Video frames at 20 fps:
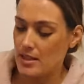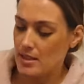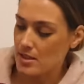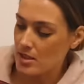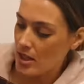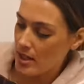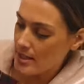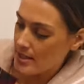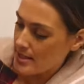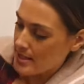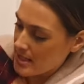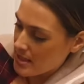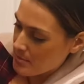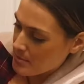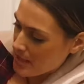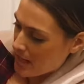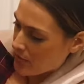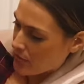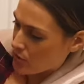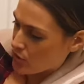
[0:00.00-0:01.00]
side seams
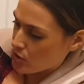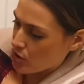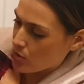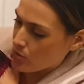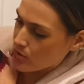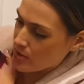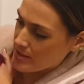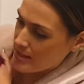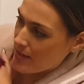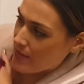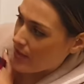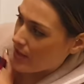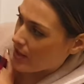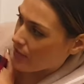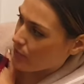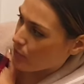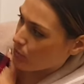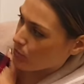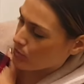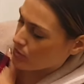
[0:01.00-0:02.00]
and the shoulders and then
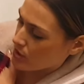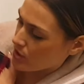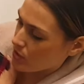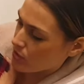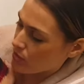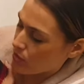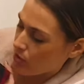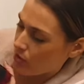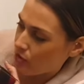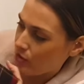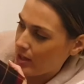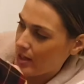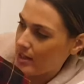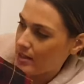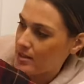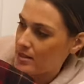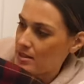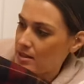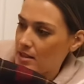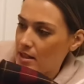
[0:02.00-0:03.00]
I've also got
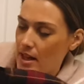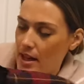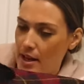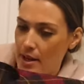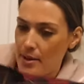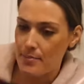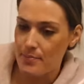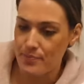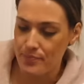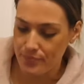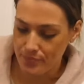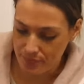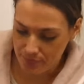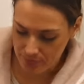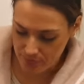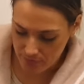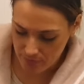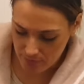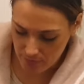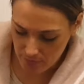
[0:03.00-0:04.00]
this um,
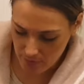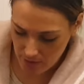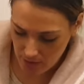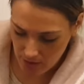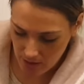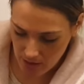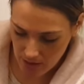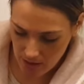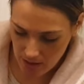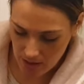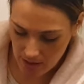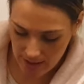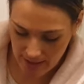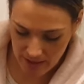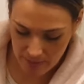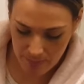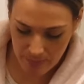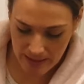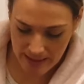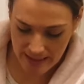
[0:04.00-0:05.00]

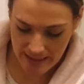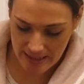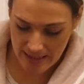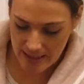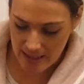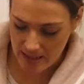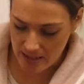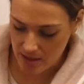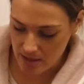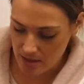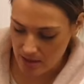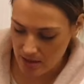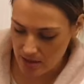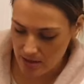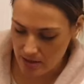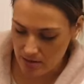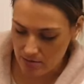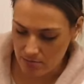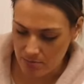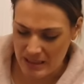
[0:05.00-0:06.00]
like pleated,
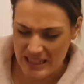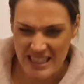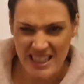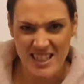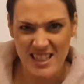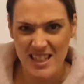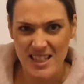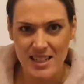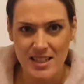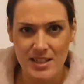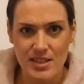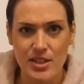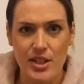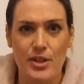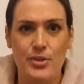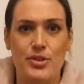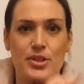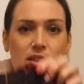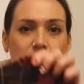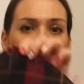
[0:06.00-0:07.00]
pleated?
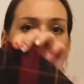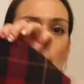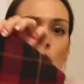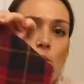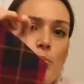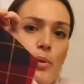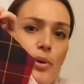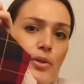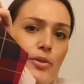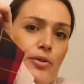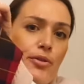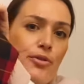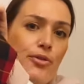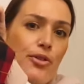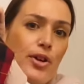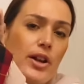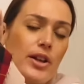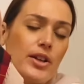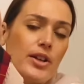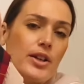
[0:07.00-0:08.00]
No, just like open
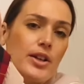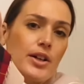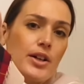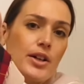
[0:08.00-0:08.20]
front